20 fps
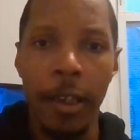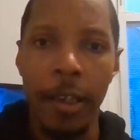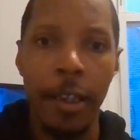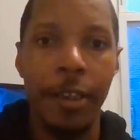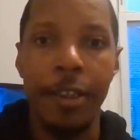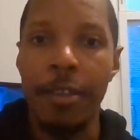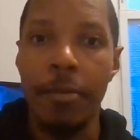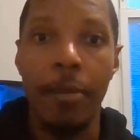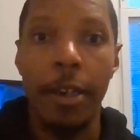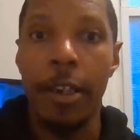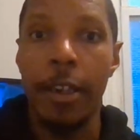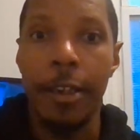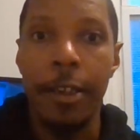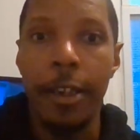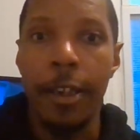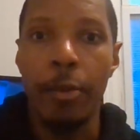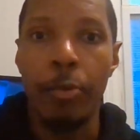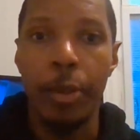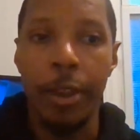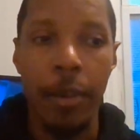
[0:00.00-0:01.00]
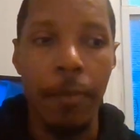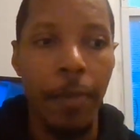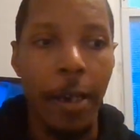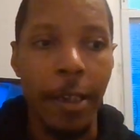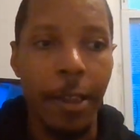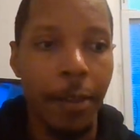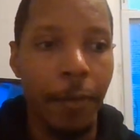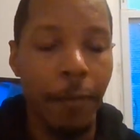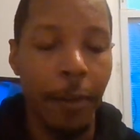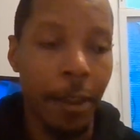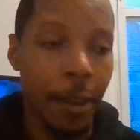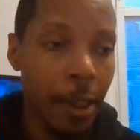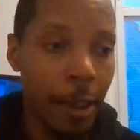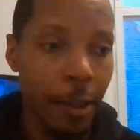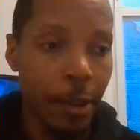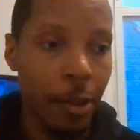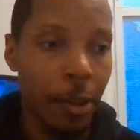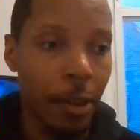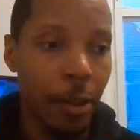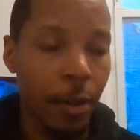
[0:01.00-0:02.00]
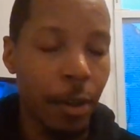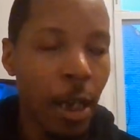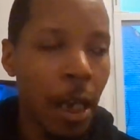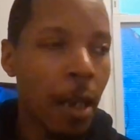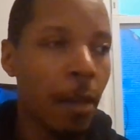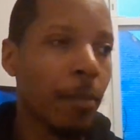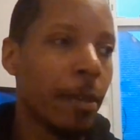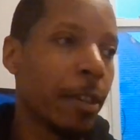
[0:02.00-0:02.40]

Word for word: Yeah, she might have did it with the best of intentions,